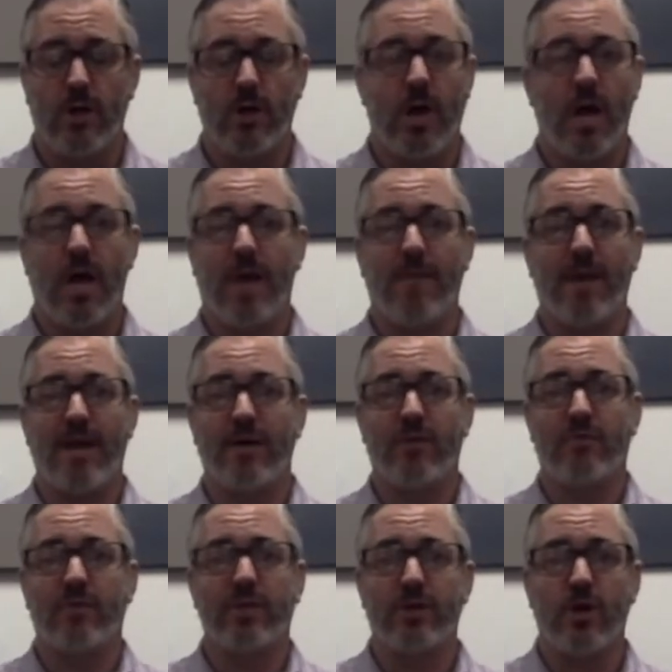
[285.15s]
I don't
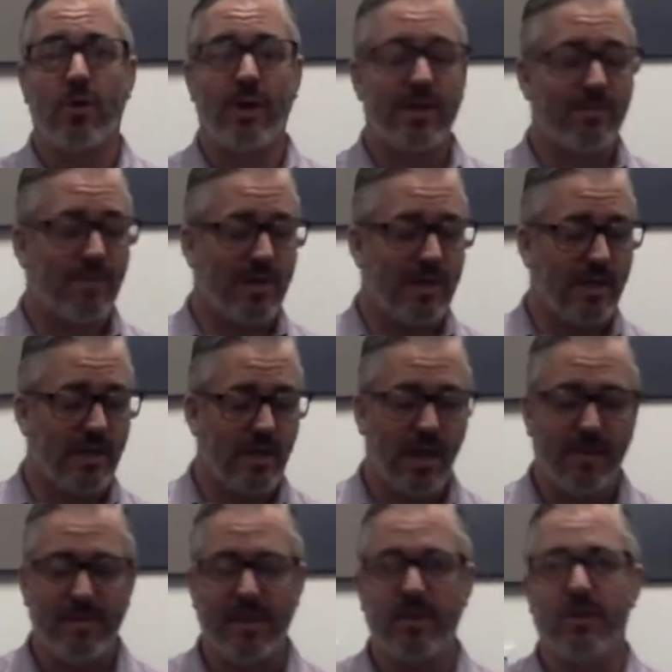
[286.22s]
really know anybody, I
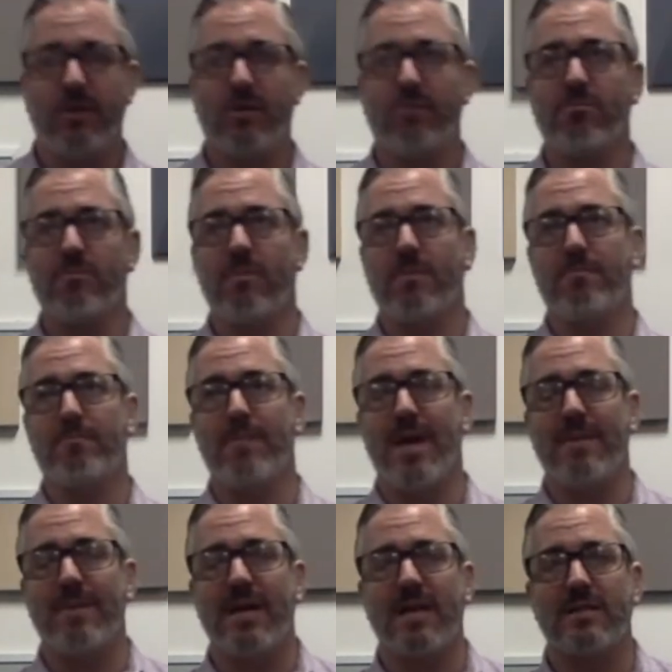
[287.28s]
mean,
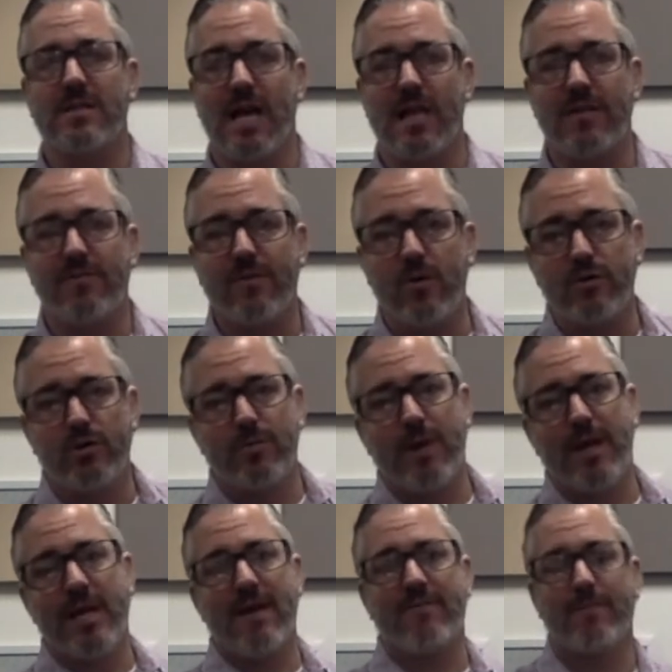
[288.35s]
maybe on xylophone you
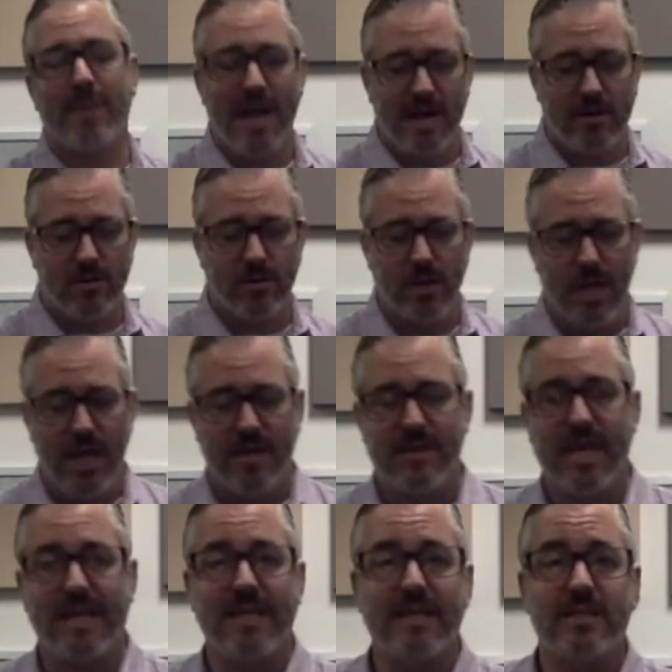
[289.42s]
might have a pattern
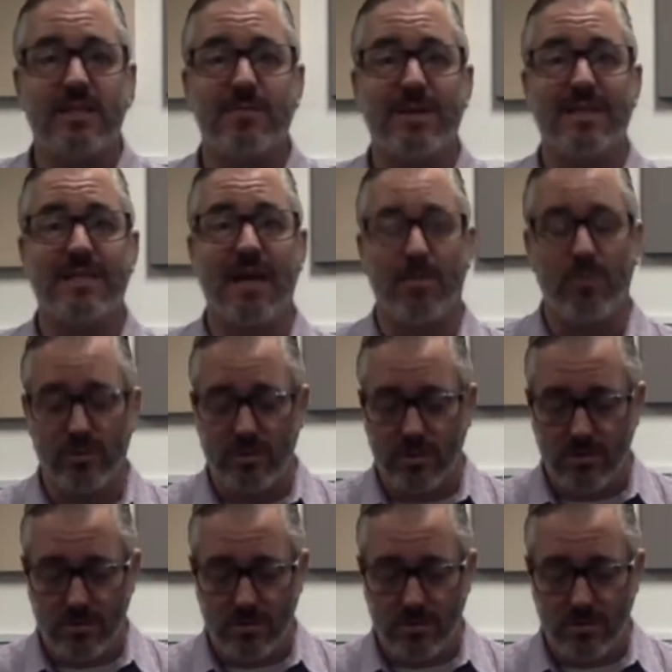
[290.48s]
that needs to be doubled,